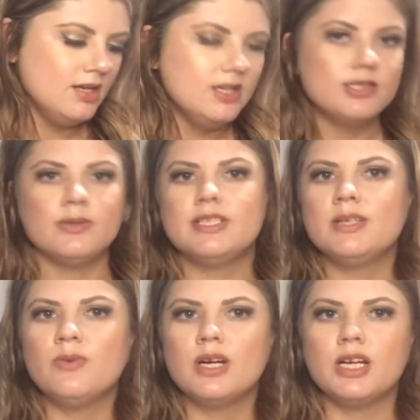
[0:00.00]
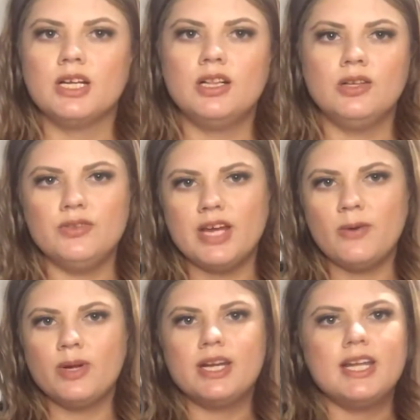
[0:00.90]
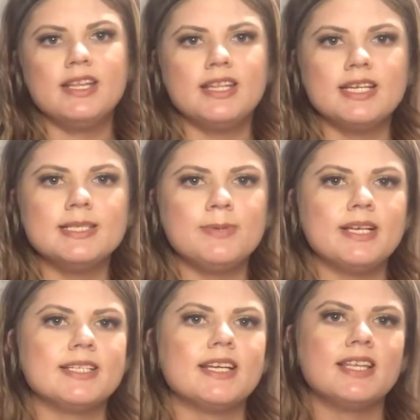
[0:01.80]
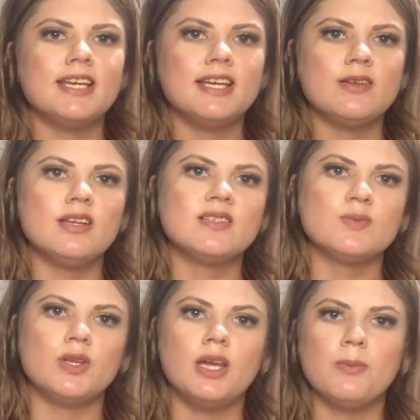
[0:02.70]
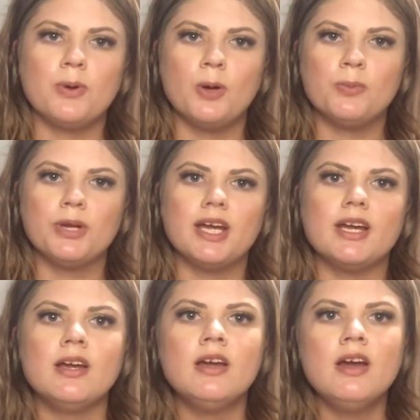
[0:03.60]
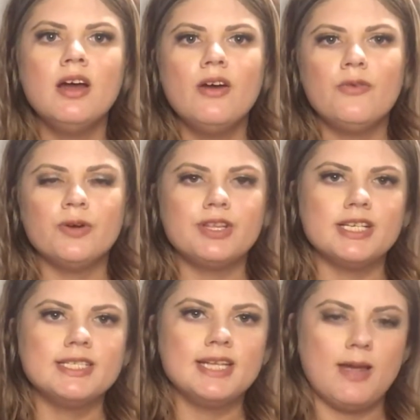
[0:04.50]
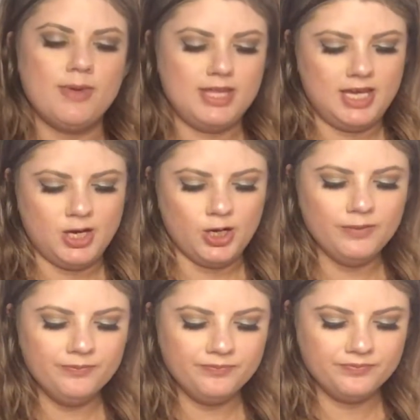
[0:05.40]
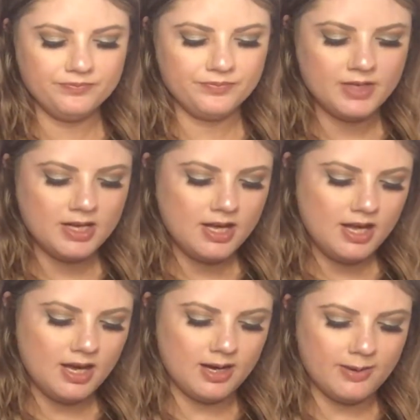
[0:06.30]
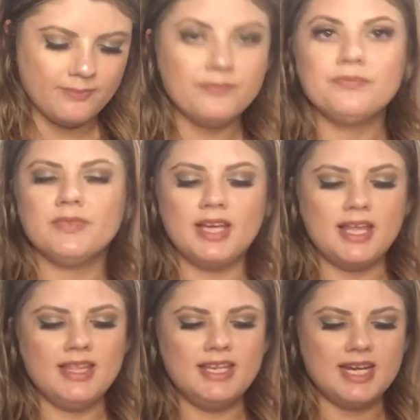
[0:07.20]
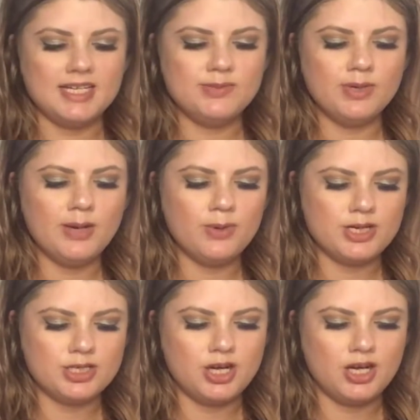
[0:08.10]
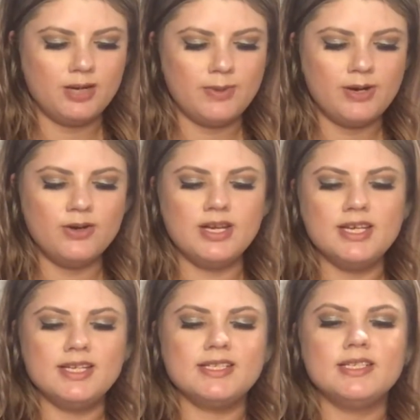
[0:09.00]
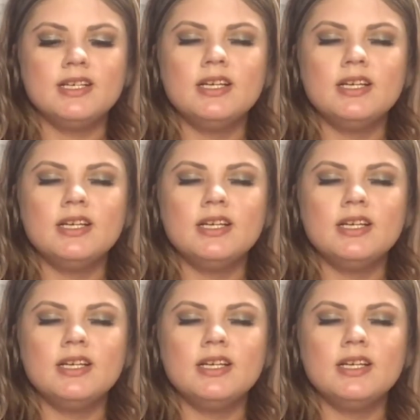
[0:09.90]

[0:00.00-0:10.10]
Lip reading: So I did want to include that one in this because I think it is really appropriate for this time of the year. And the next one I want to talk about is